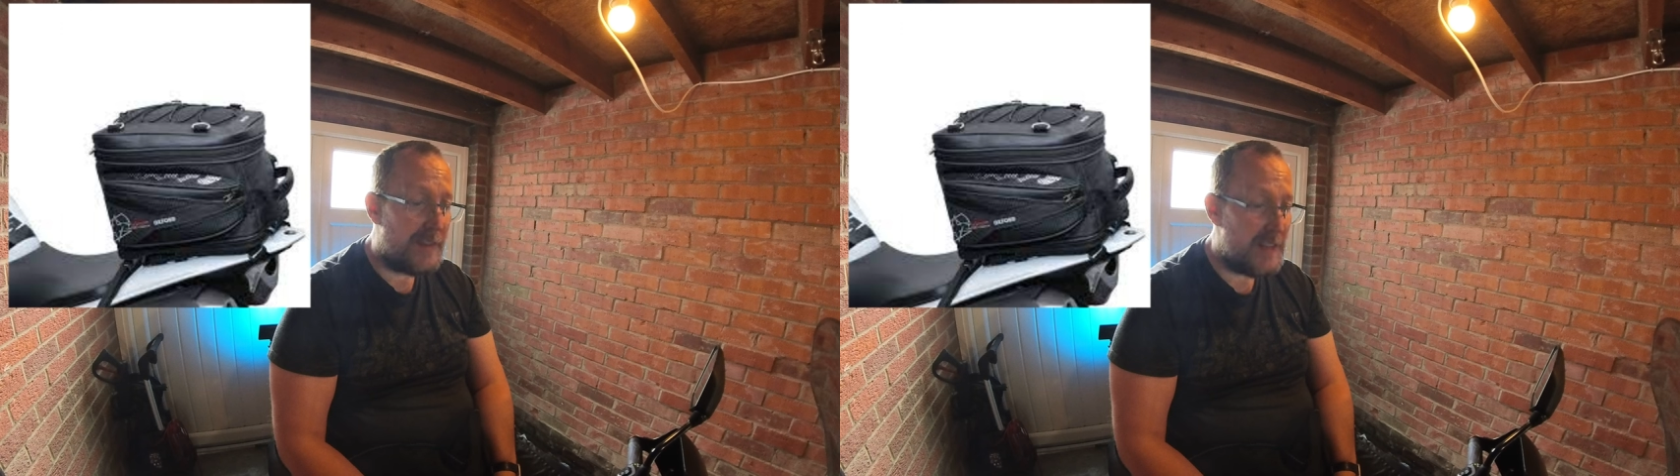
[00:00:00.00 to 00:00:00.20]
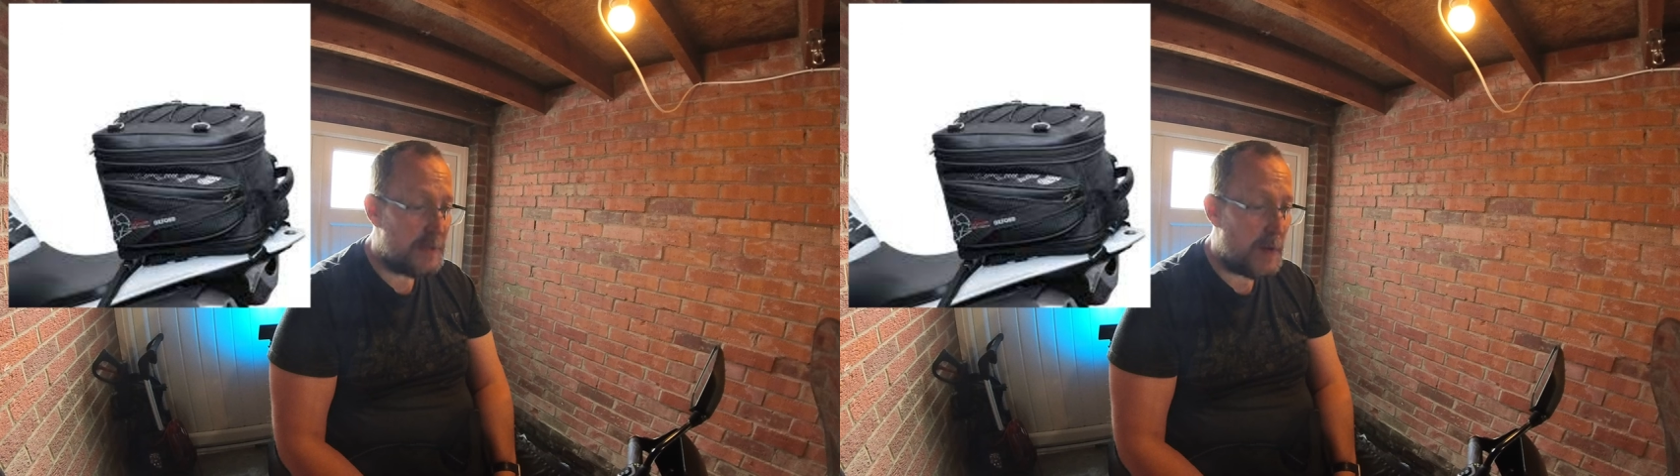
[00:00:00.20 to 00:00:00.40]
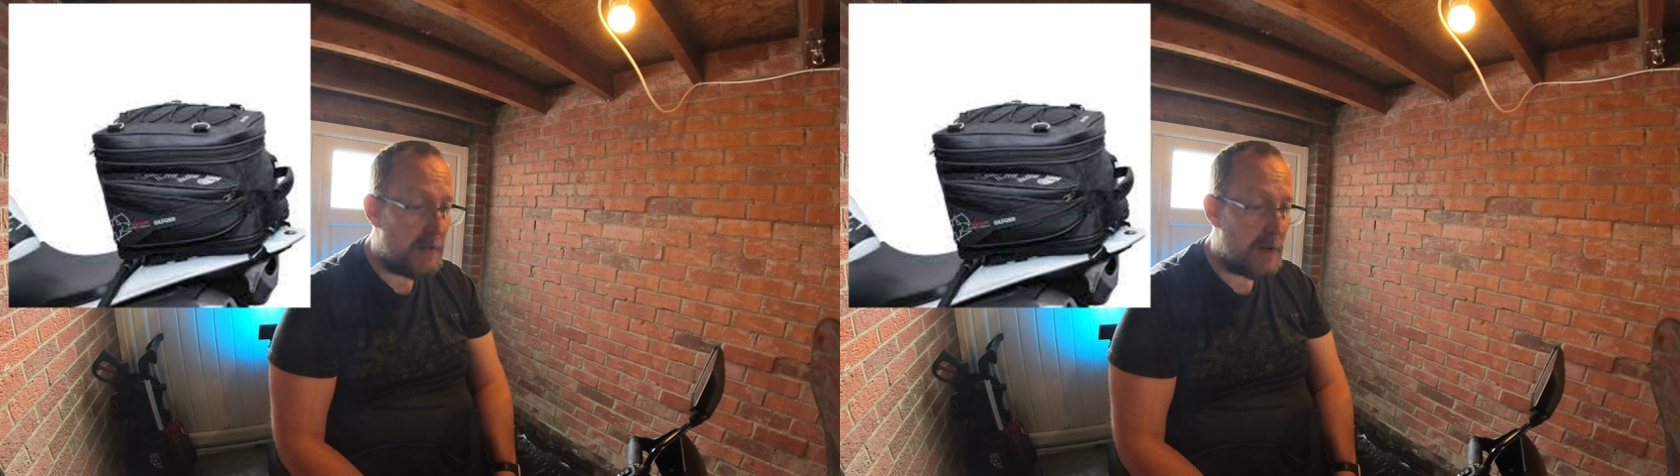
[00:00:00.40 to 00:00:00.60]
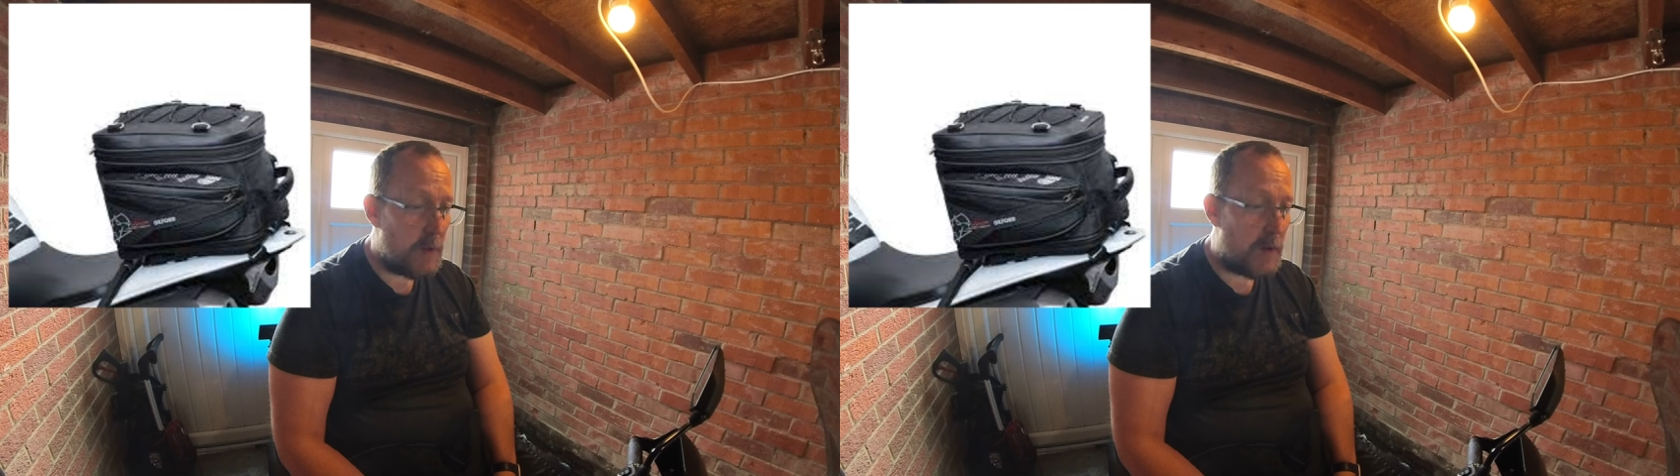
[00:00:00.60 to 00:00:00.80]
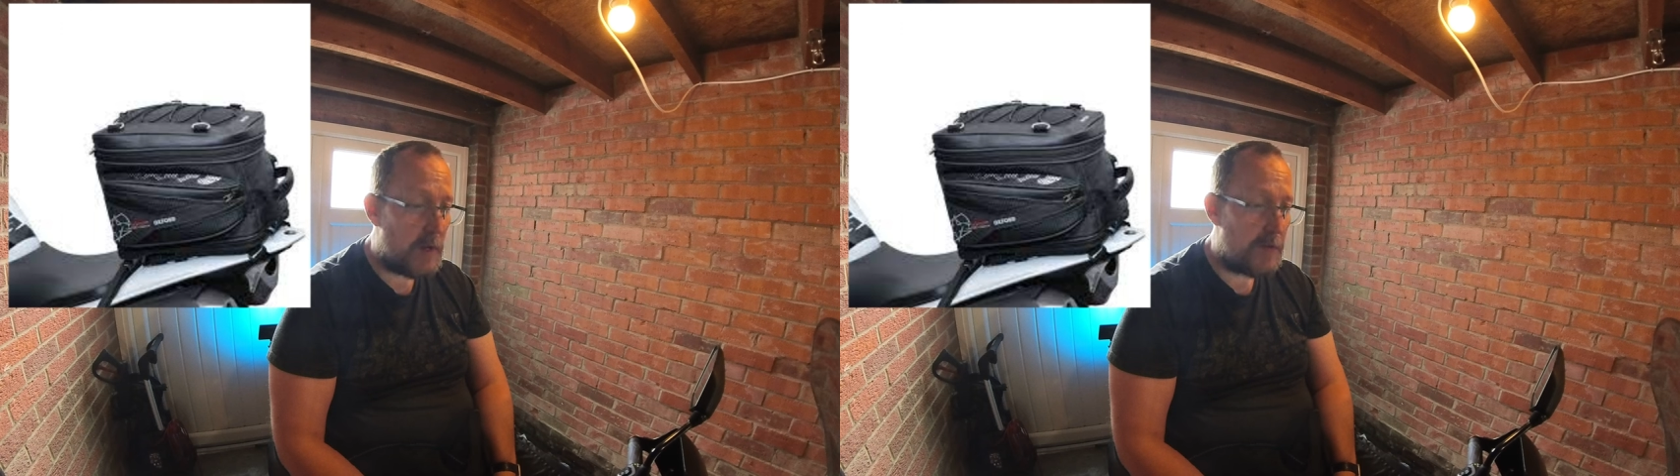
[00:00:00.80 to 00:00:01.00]
These may
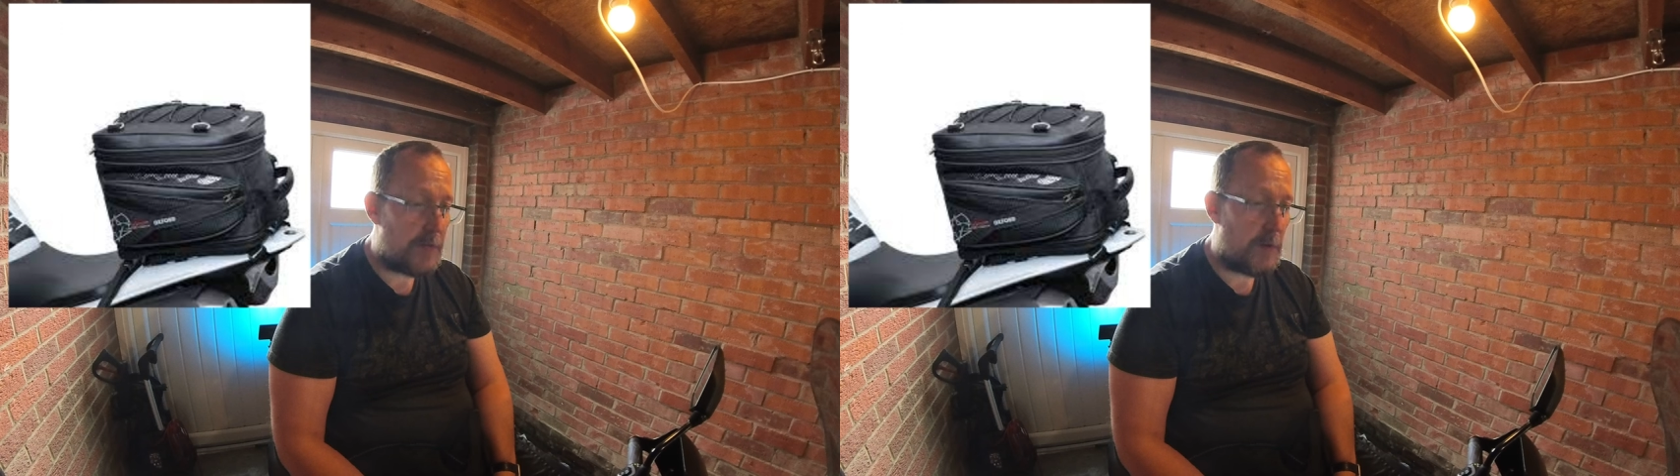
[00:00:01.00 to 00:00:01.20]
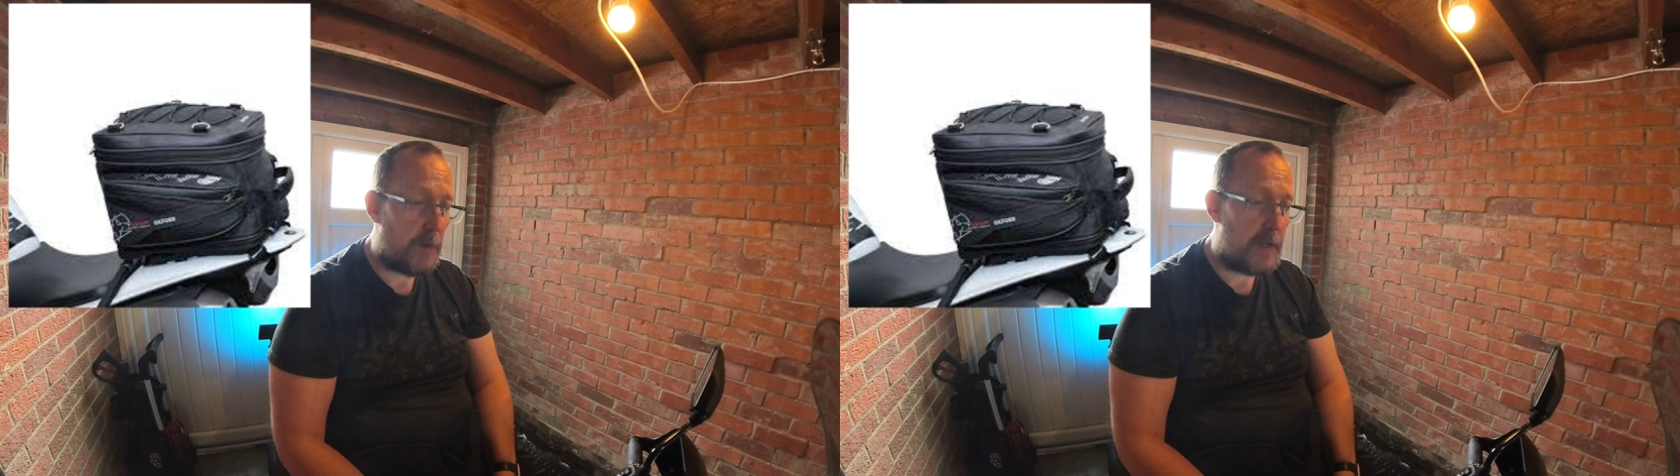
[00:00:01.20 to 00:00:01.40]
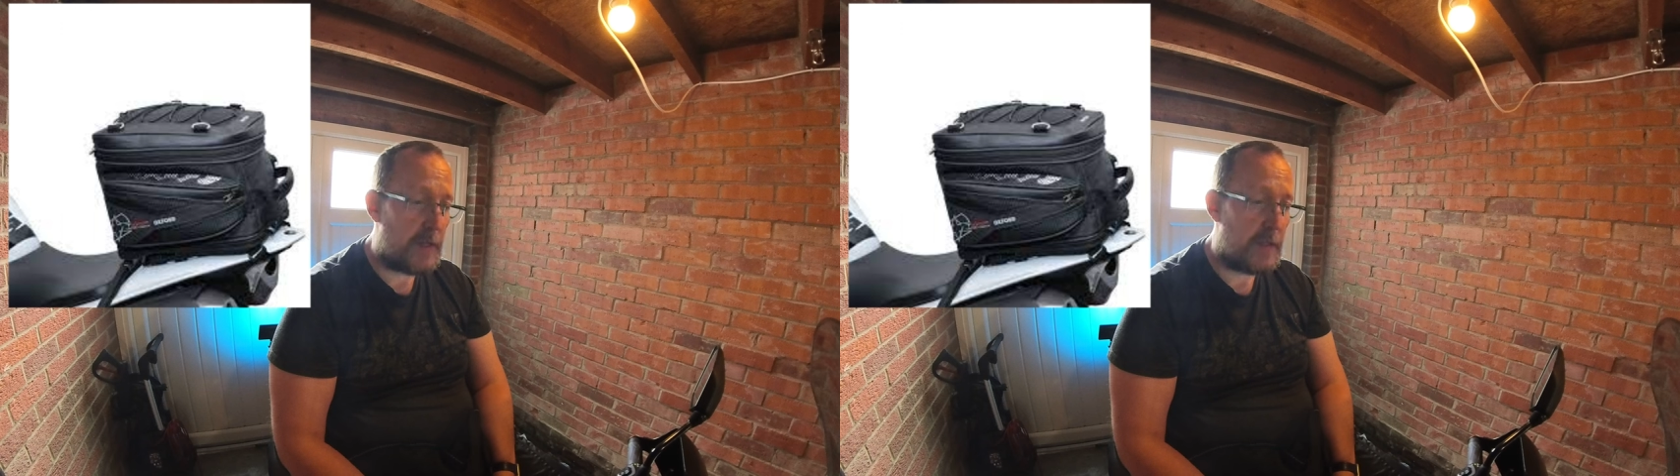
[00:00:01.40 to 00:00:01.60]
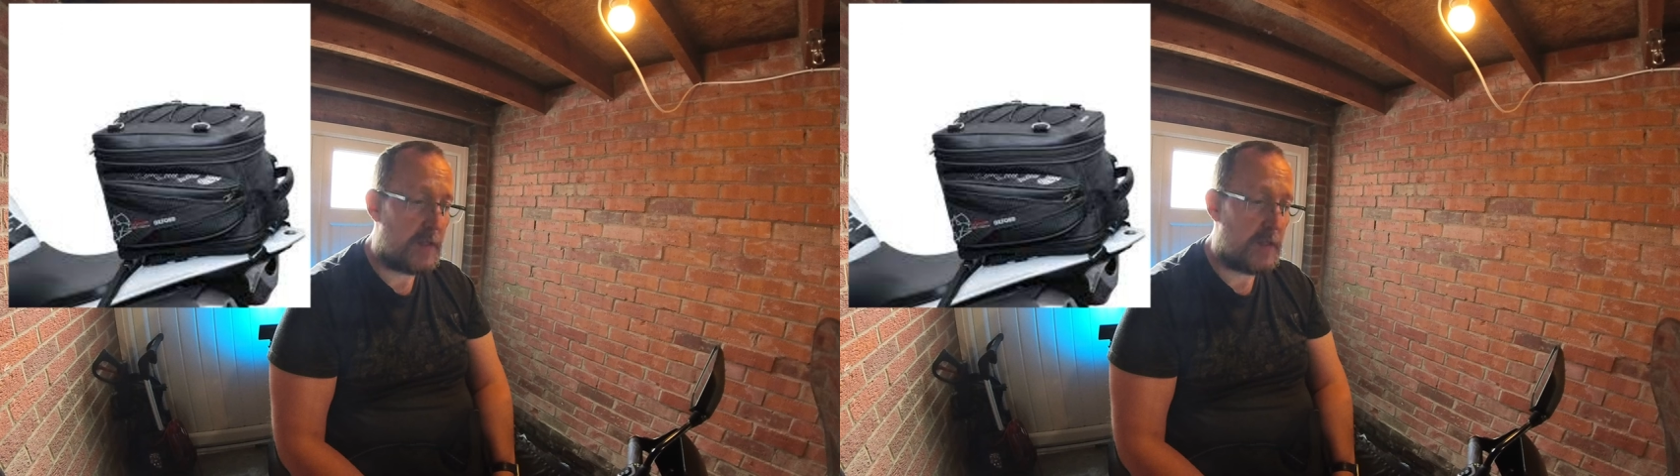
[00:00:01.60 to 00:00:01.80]
require you to find ways to